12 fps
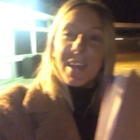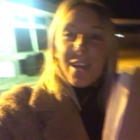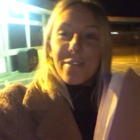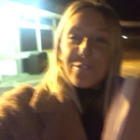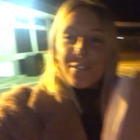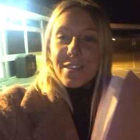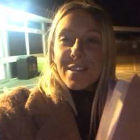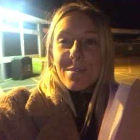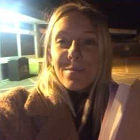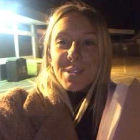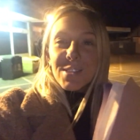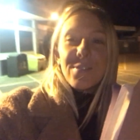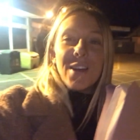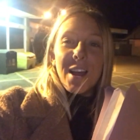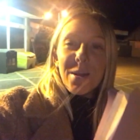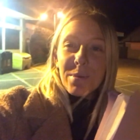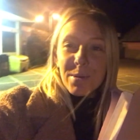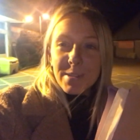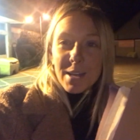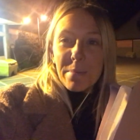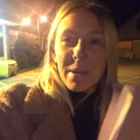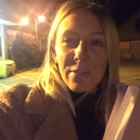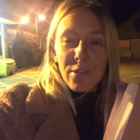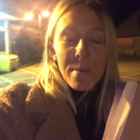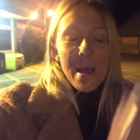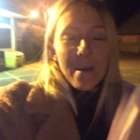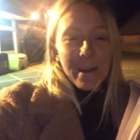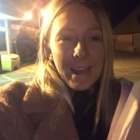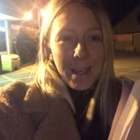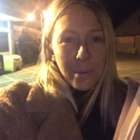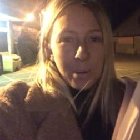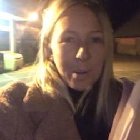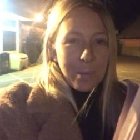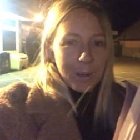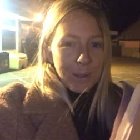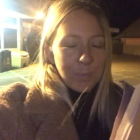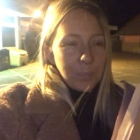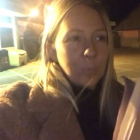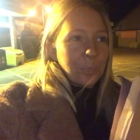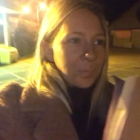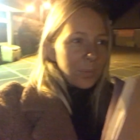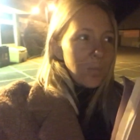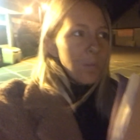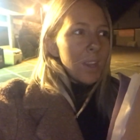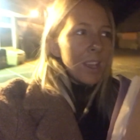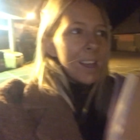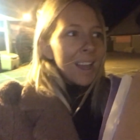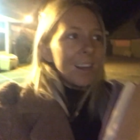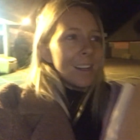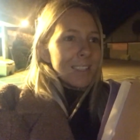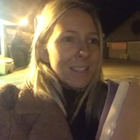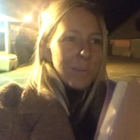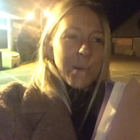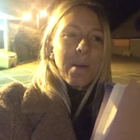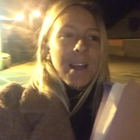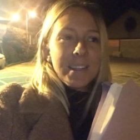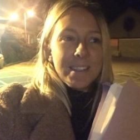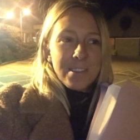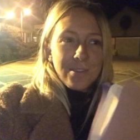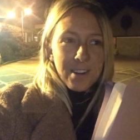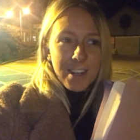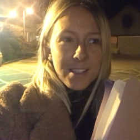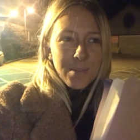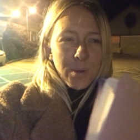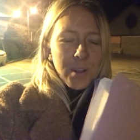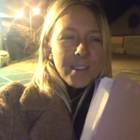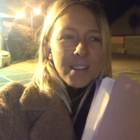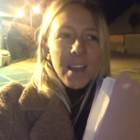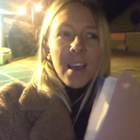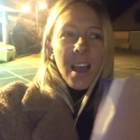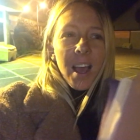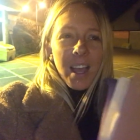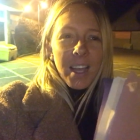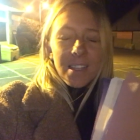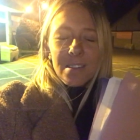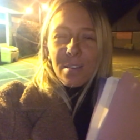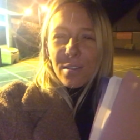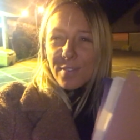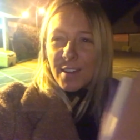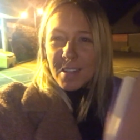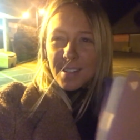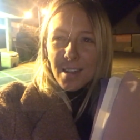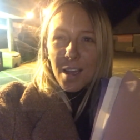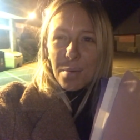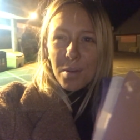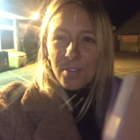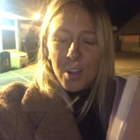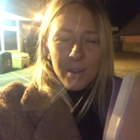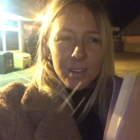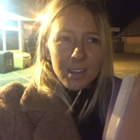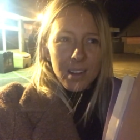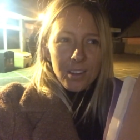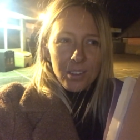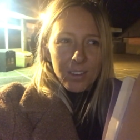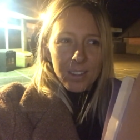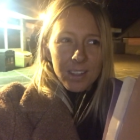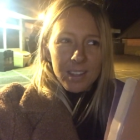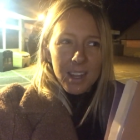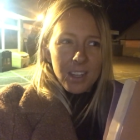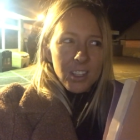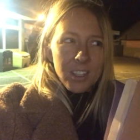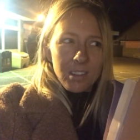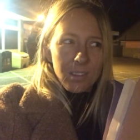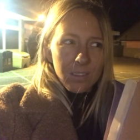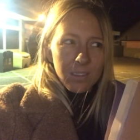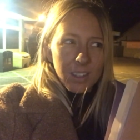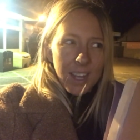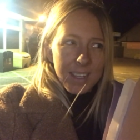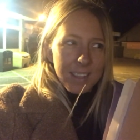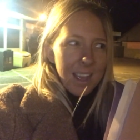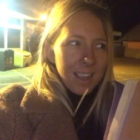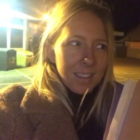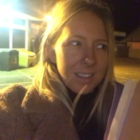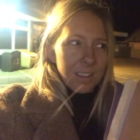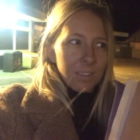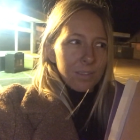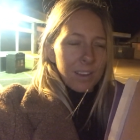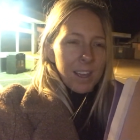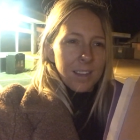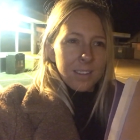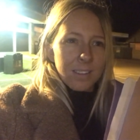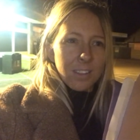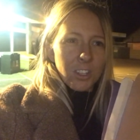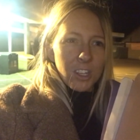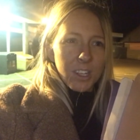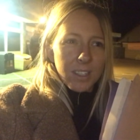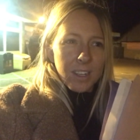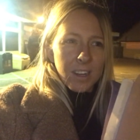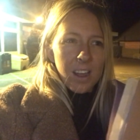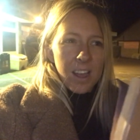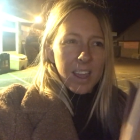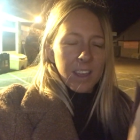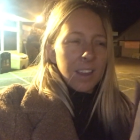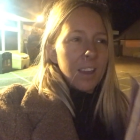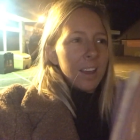Everything was fine. We was up here for about an hour, but at least my mind is at rest, because it's not the first time I've noticed her during the day. She's not as active as she is at night.